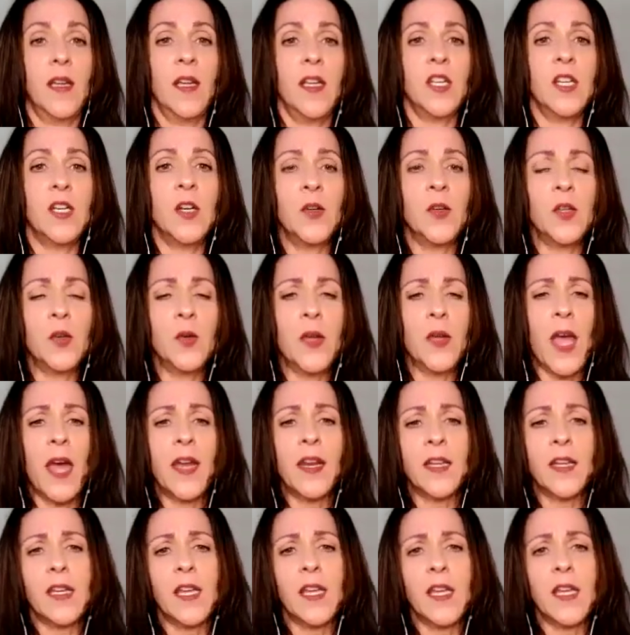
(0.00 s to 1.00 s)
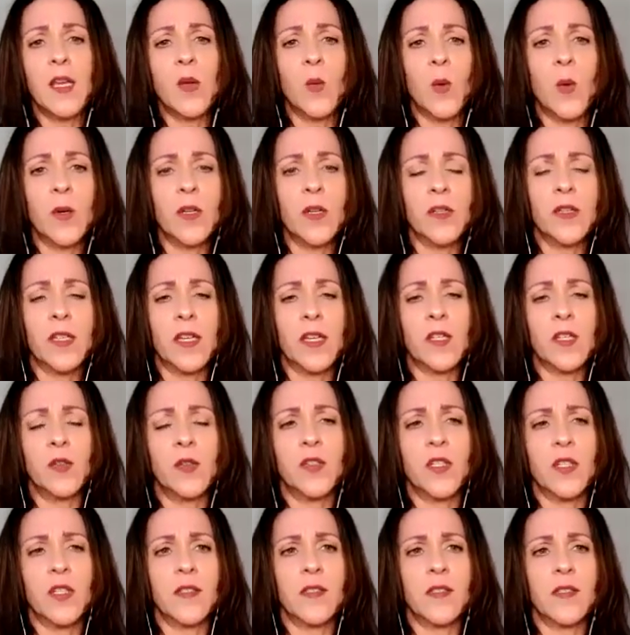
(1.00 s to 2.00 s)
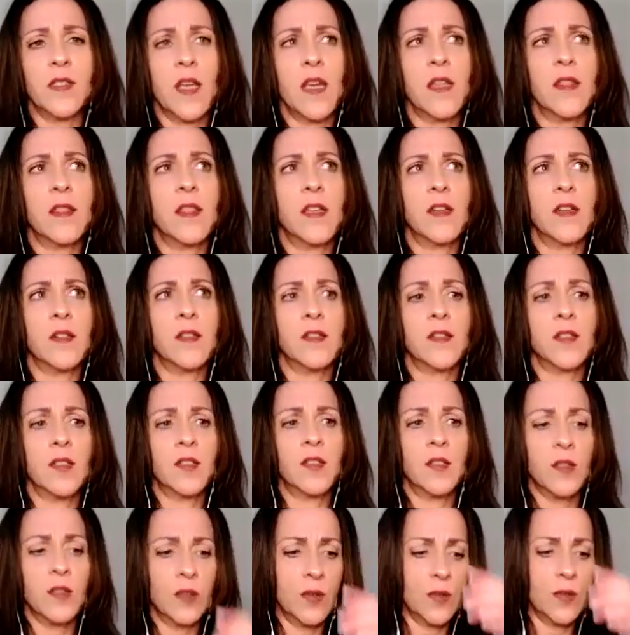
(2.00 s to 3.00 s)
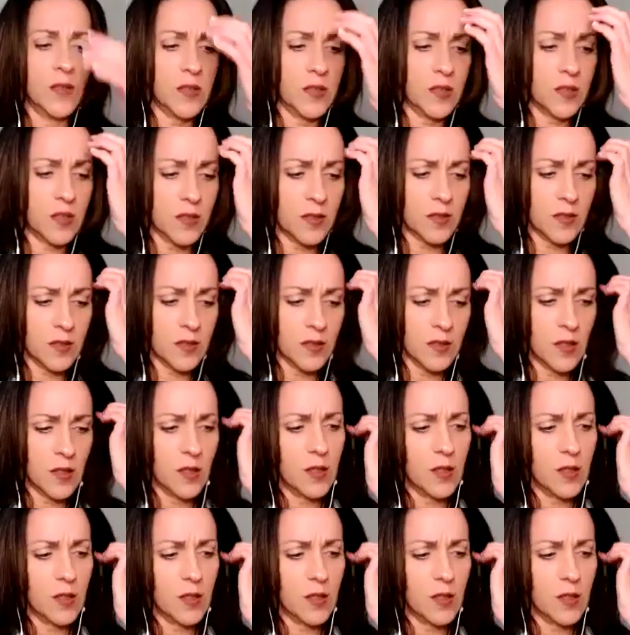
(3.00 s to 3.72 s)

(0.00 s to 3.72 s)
You had a key word that you just said there too, is just